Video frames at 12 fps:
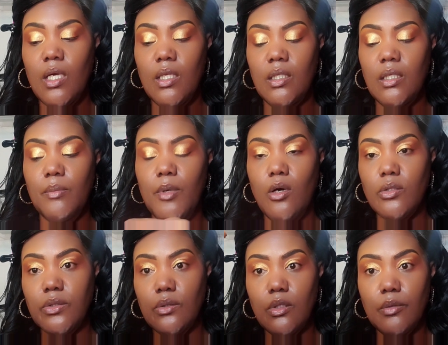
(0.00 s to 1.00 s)
And then I'm
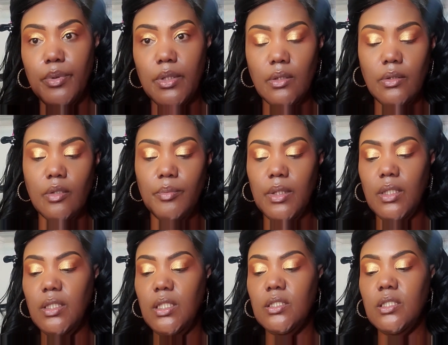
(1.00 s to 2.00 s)
also gonna put a little bit of
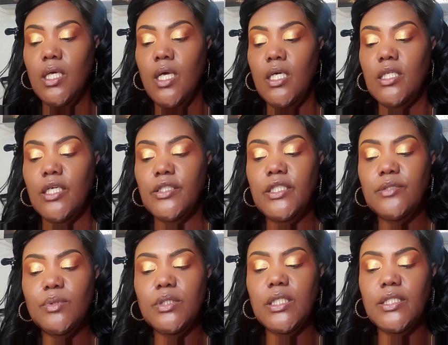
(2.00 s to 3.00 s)
this. Now this
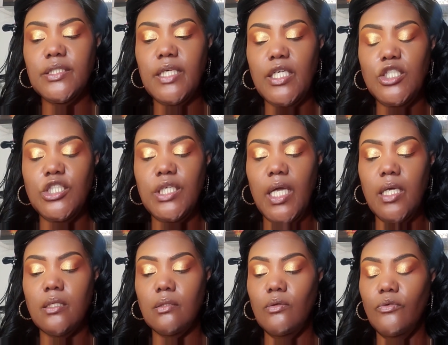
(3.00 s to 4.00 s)
one does say
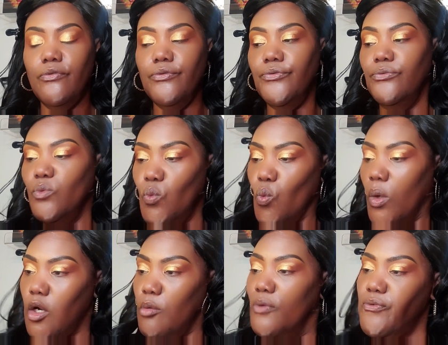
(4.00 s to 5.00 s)
shake
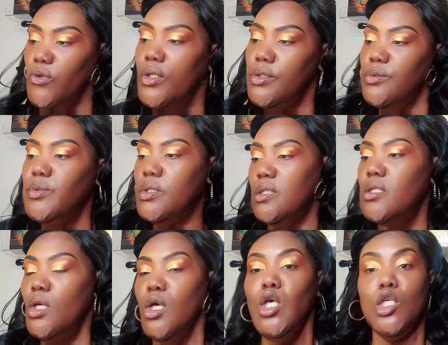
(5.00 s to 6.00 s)
well before using,
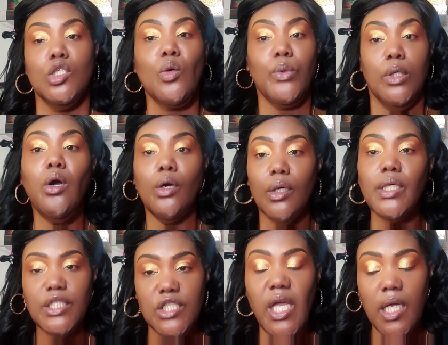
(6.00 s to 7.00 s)
so we are going to
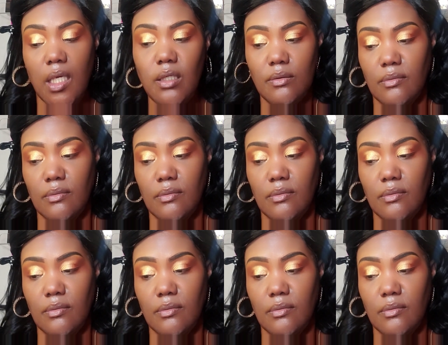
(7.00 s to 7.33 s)
shake it.